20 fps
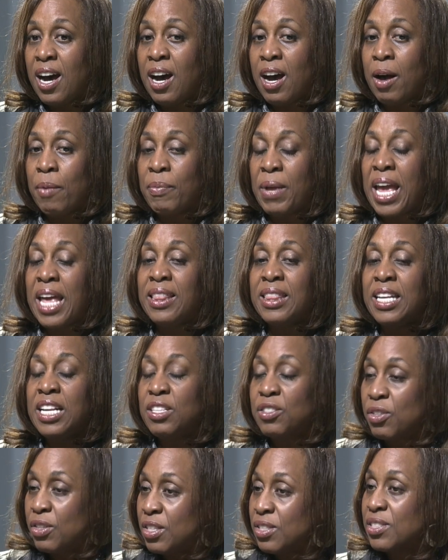Um, and
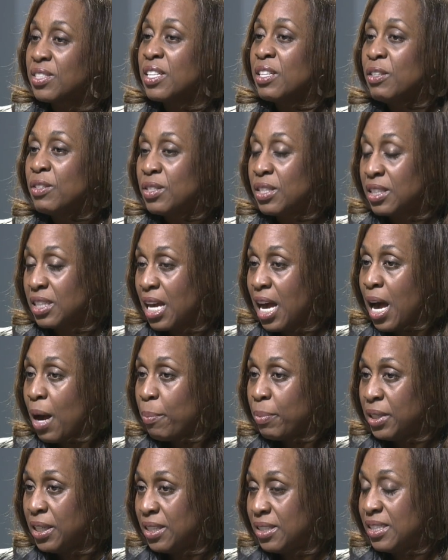these are the skills and
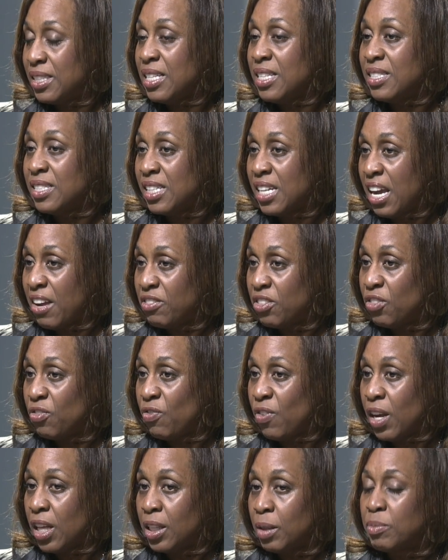competencies that I've
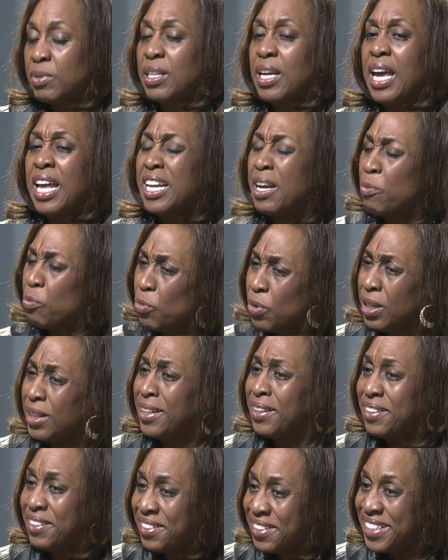developed, and I'm
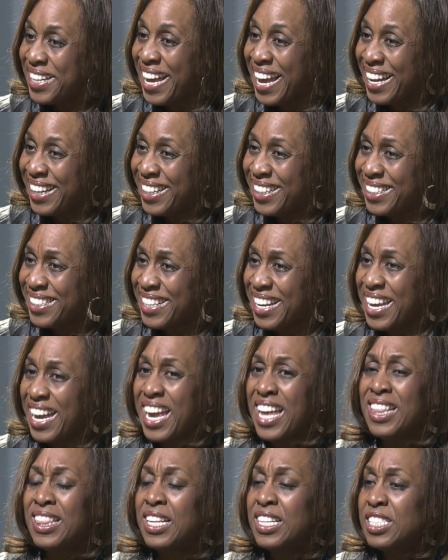really good at it.
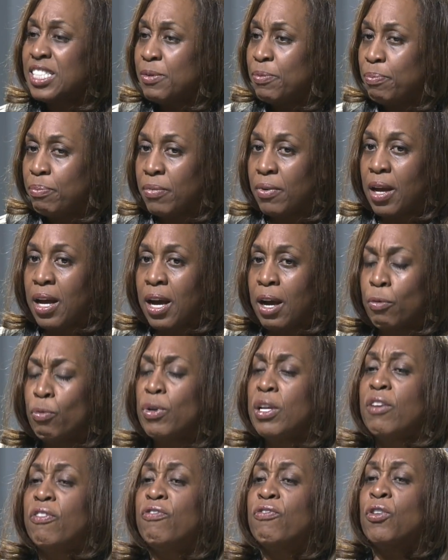And this uh,
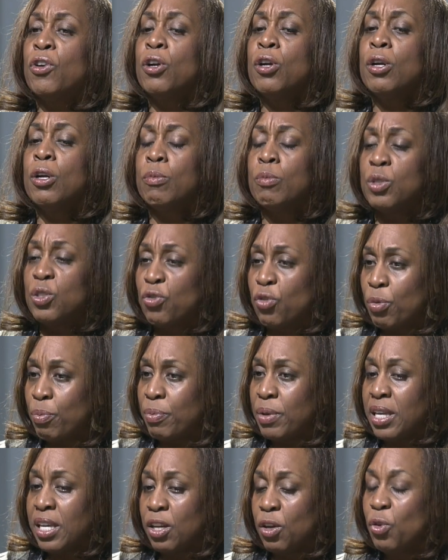reaffirms for
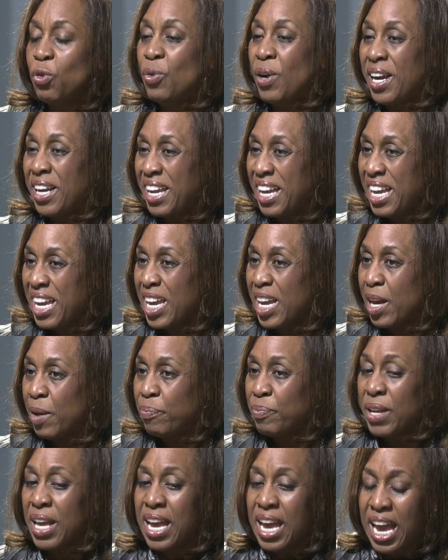me who I
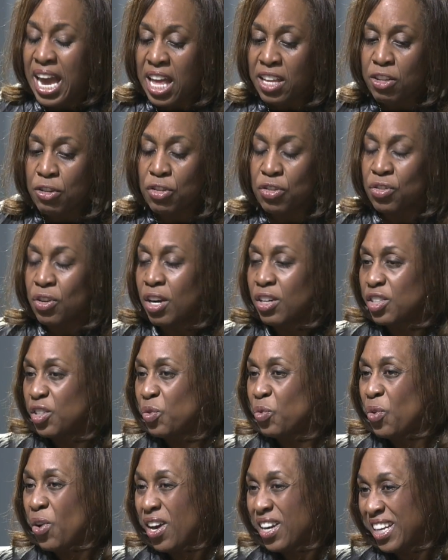am, and you start to
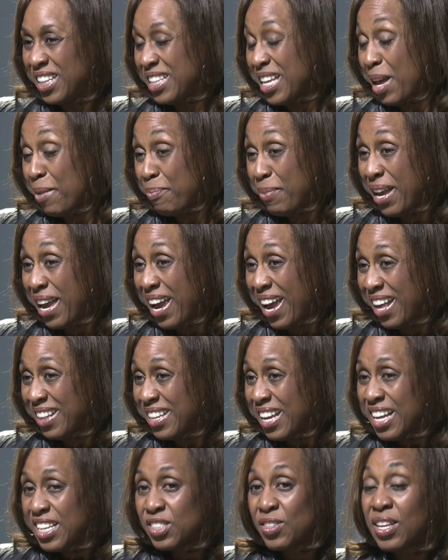walk in that path.
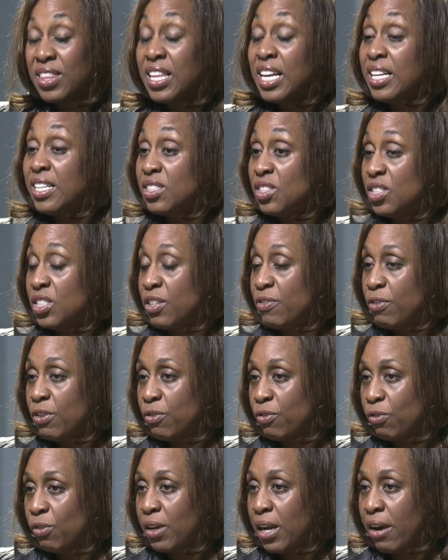So I think it's
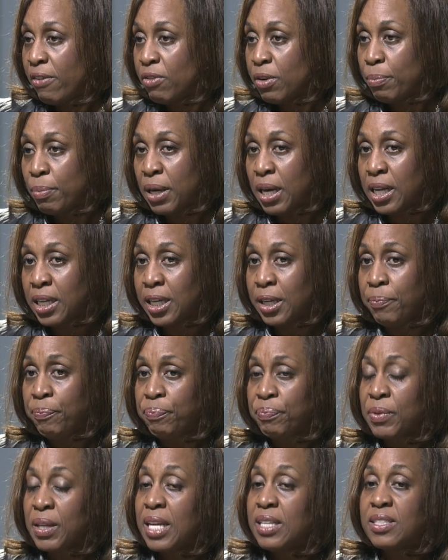different for everybody.
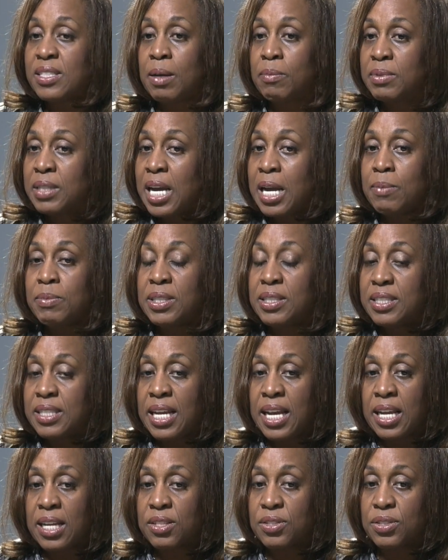Sometimes it
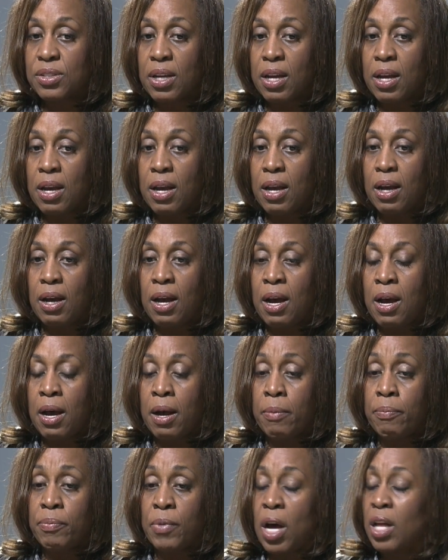takes
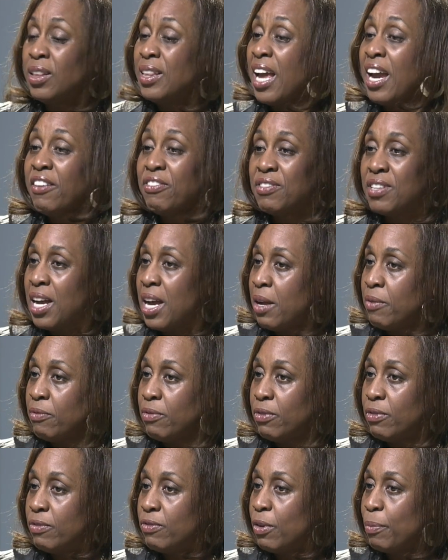um, a lifetime
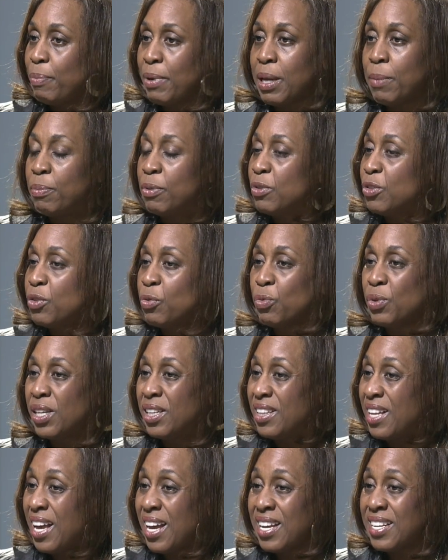for people to
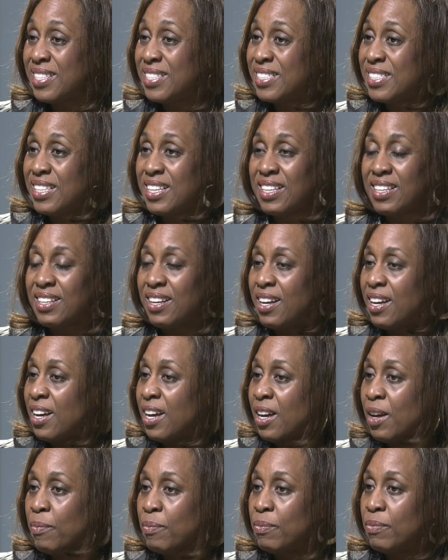realize
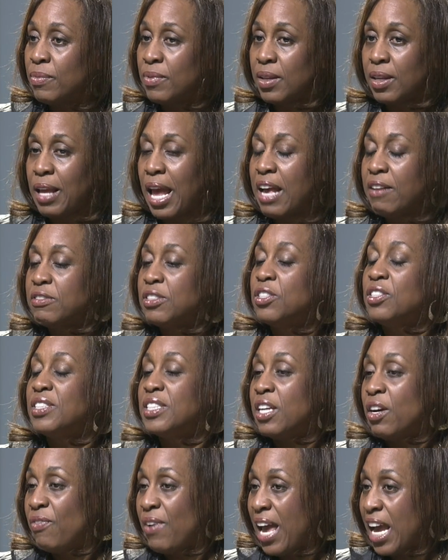um, to
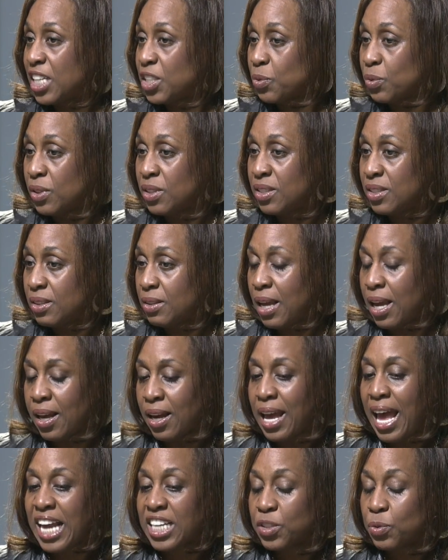self -actual, uh,
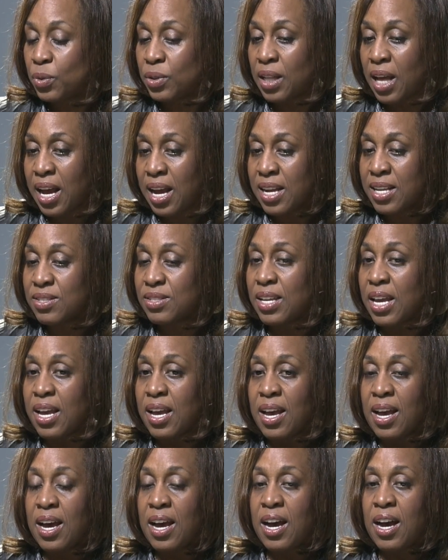actualize.
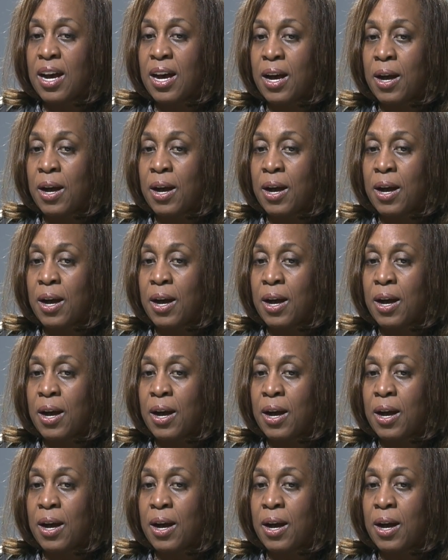Mm -hmm.